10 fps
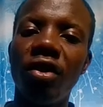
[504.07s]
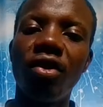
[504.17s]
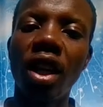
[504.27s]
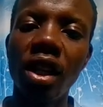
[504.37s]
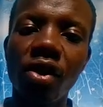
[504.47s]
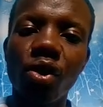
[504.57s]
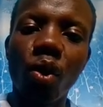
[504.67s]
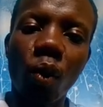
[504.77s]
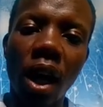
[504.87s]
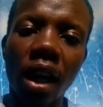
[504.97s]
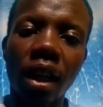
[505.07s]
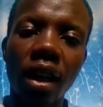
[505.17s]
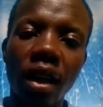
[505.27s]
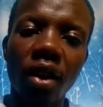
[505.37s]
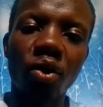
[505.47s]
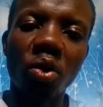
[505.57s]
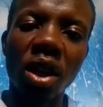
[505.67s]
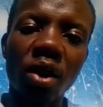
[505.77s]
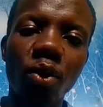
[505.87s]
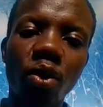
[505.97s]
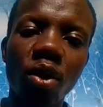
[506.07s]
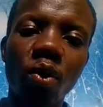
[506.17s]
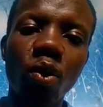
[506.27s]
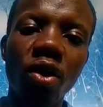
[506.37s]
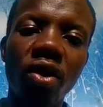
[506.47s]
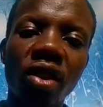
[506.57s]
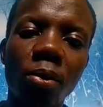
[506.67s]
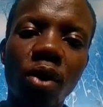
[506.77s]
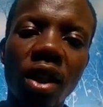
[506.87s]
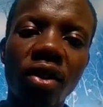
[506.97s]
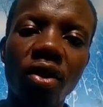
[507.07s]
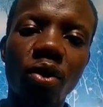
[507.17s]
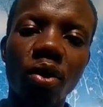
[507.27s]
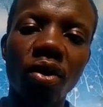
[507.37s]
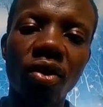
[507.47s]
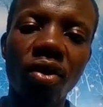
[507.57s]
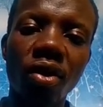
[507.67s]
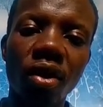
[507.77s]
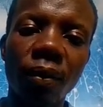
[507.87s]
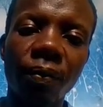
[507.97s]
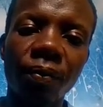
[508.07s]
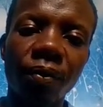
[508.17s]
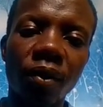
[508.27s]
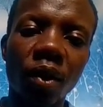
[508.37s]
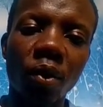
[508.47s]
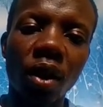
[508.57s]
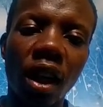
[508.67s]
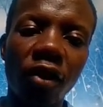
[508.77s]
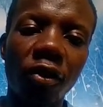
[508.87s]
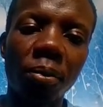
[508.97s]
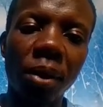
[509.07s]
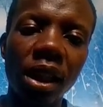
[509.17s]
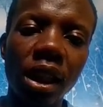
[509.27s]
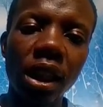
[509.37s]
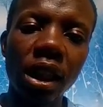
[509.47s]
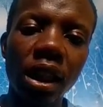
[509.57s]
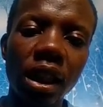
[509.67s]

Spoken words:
designed your work. So you can also include some transitions. You have many